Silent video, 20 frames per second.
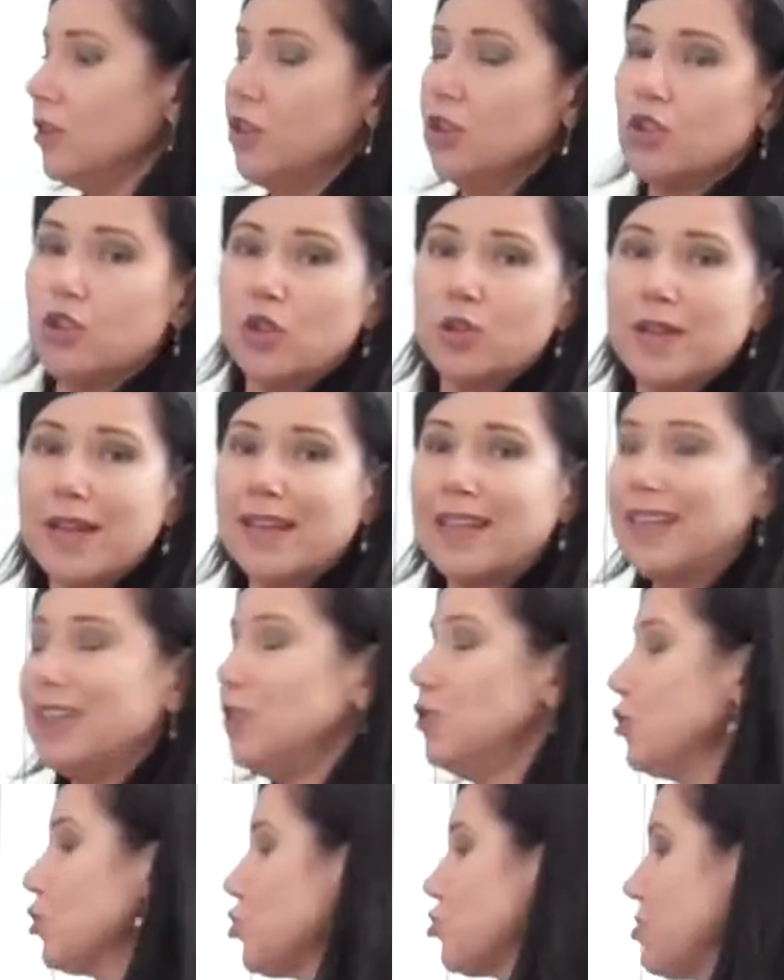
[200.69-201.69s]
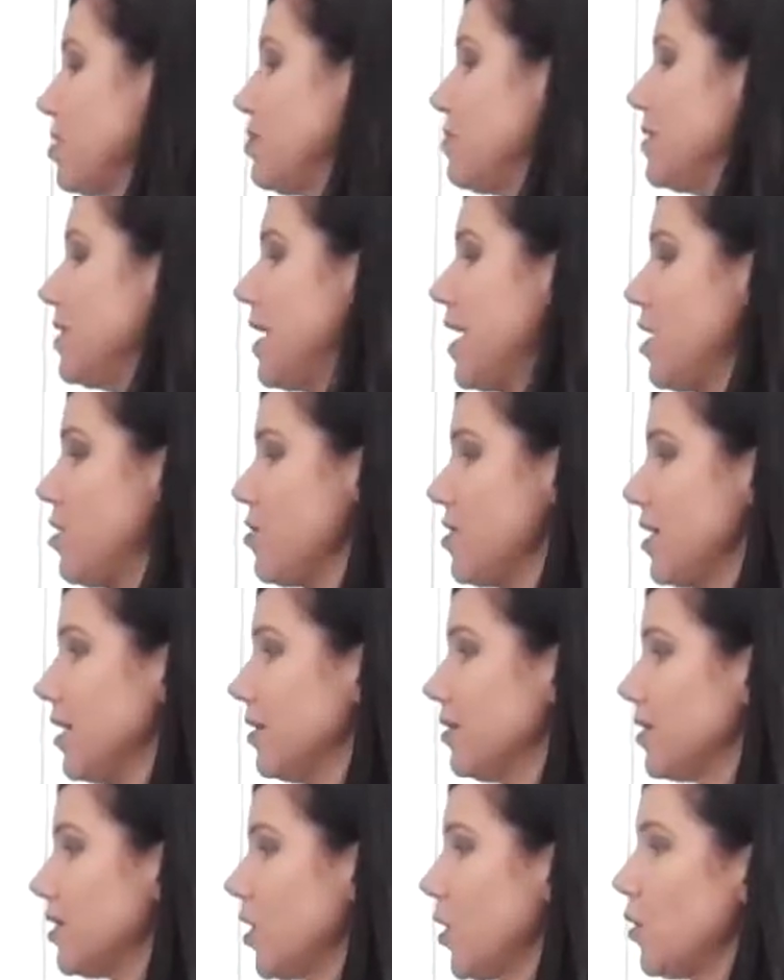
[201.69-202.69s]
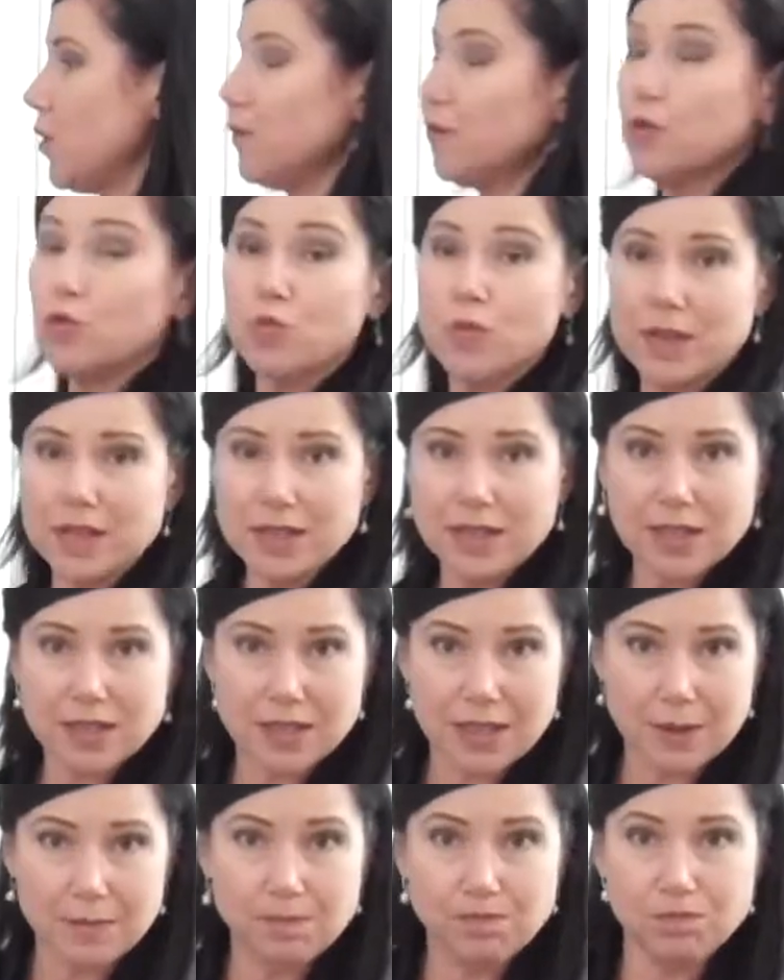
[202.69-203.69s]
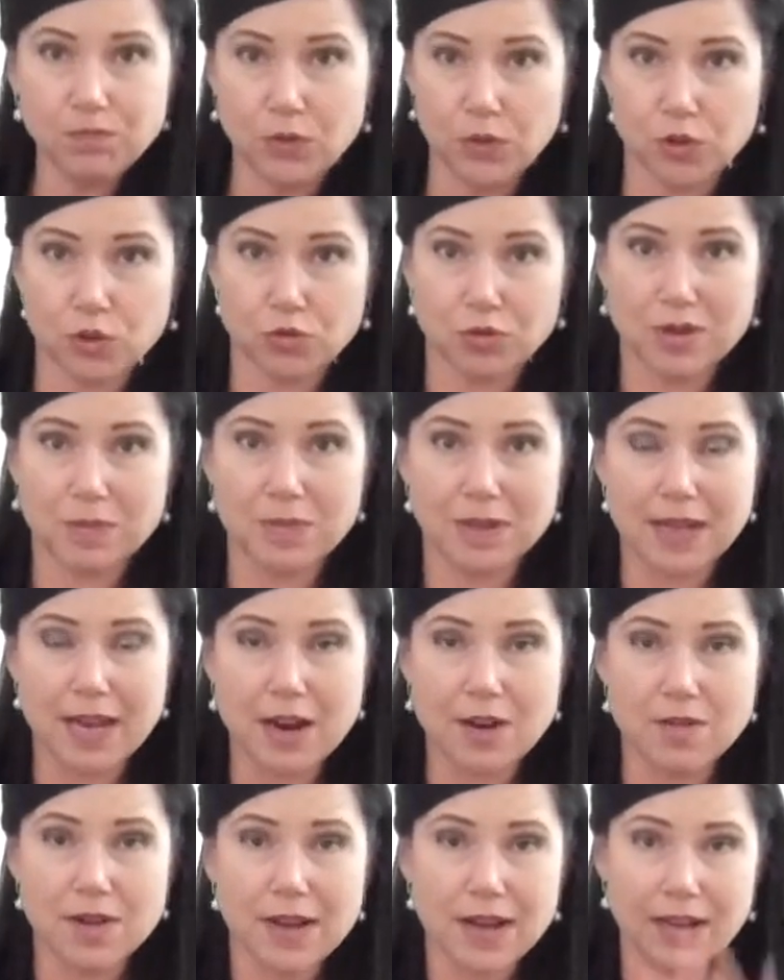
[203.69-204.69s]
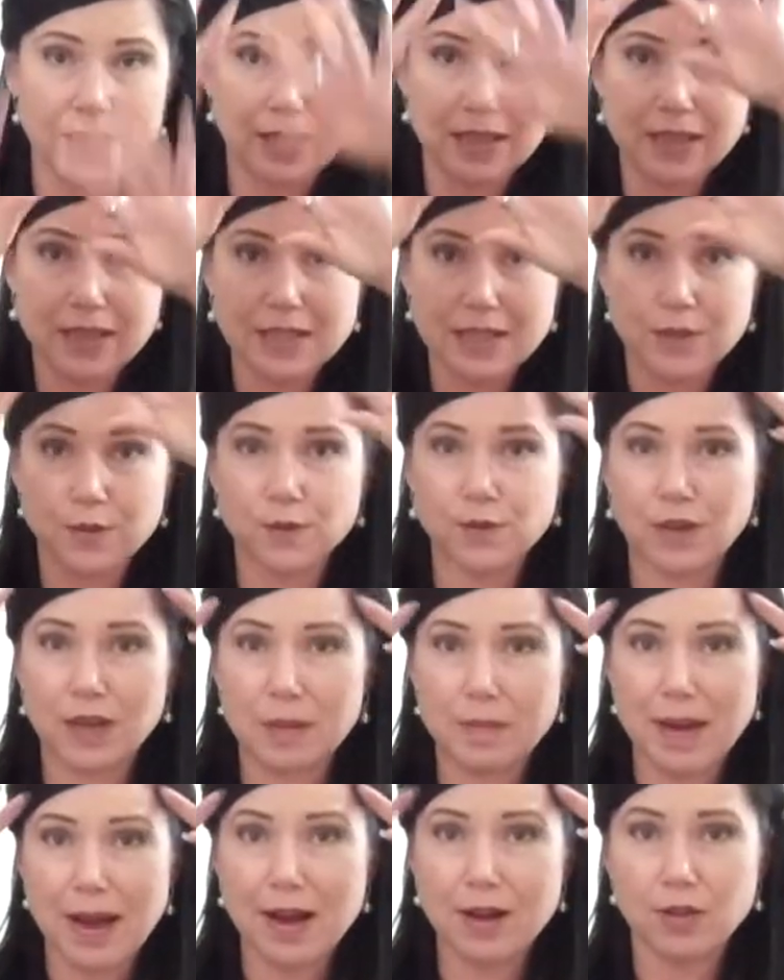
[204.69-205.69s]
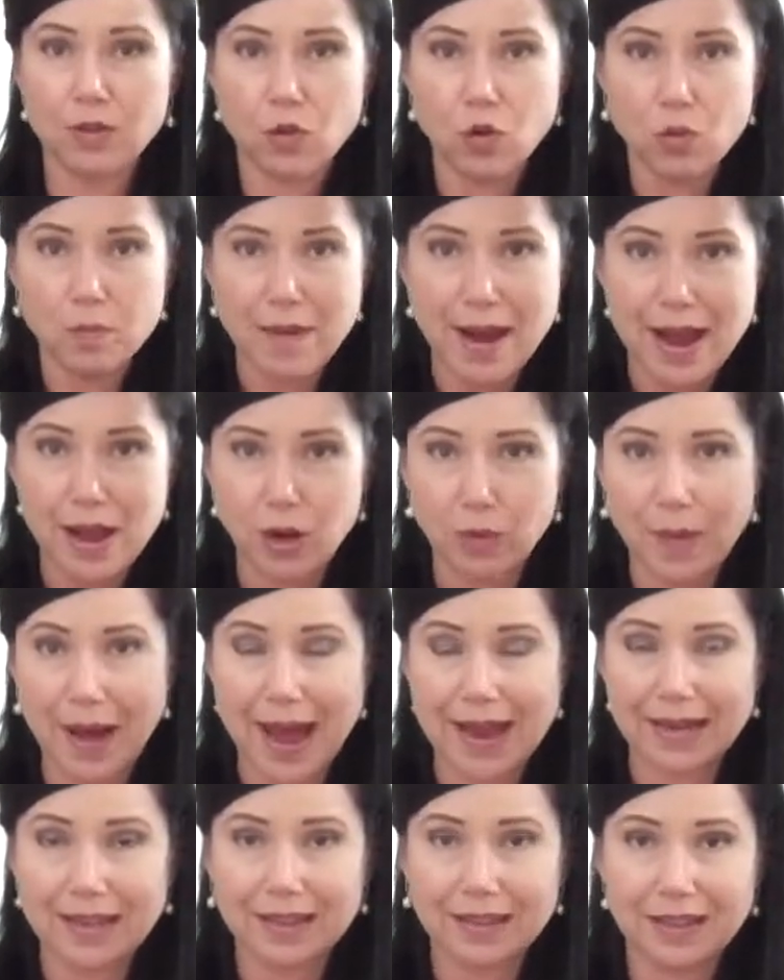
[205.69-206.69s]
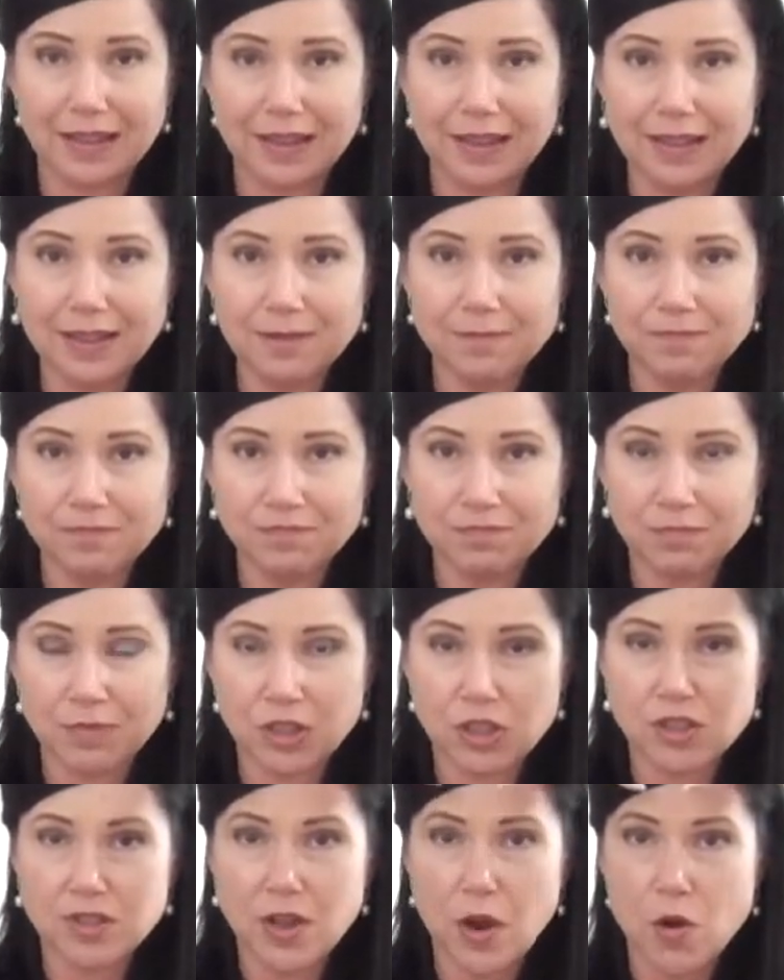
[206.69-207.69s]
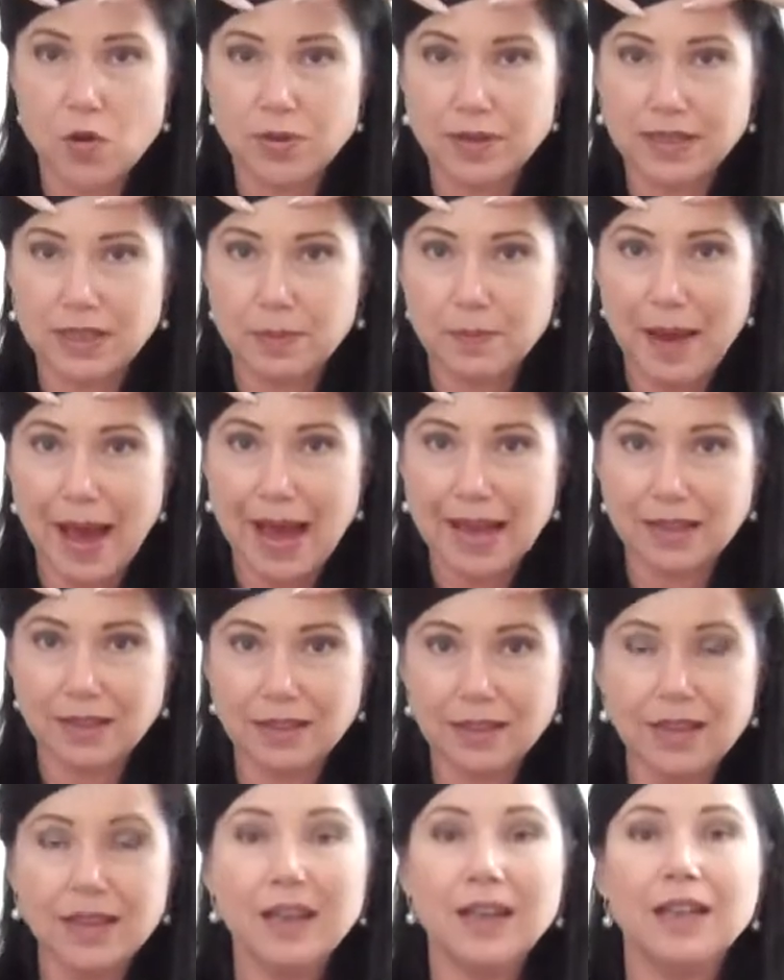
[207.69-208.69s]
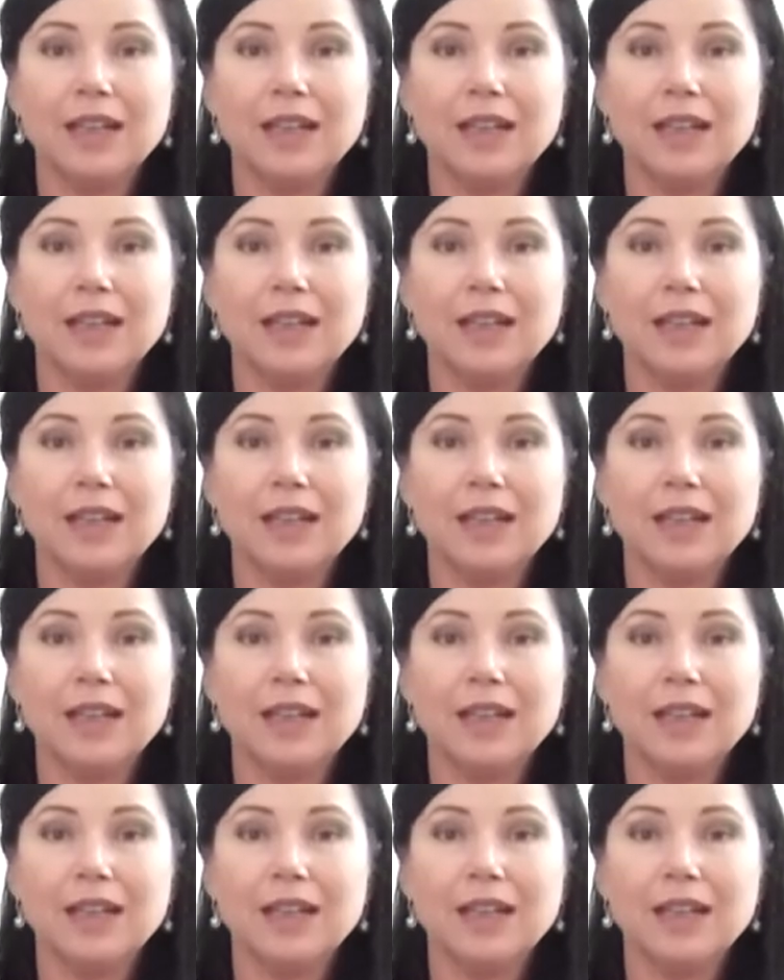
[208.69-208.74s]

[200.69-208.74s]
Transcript: You do that in your treatment area. So for restim, your treatment area is female or male pattern thinning which is only the pattern.